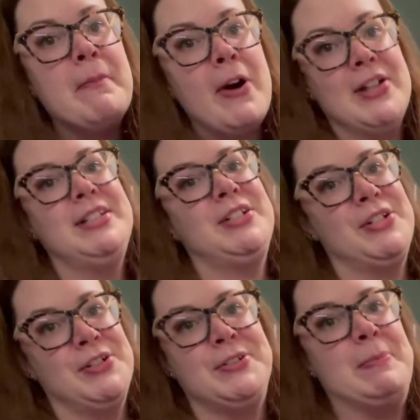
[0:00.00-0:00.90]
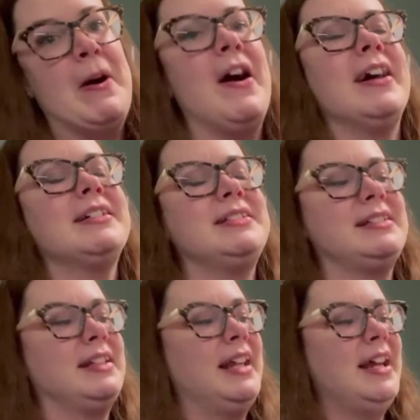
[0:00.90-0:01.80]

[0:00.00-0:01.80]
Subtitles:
Monsters box.